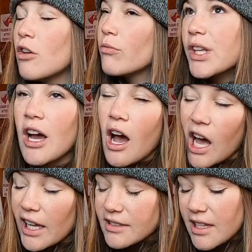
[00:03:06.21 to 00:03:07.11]
really
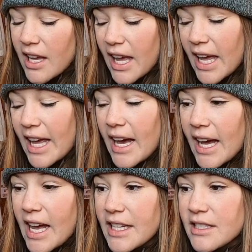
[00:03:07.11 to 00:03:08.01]
hot,
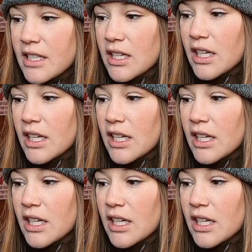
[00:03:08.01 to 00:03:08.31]
and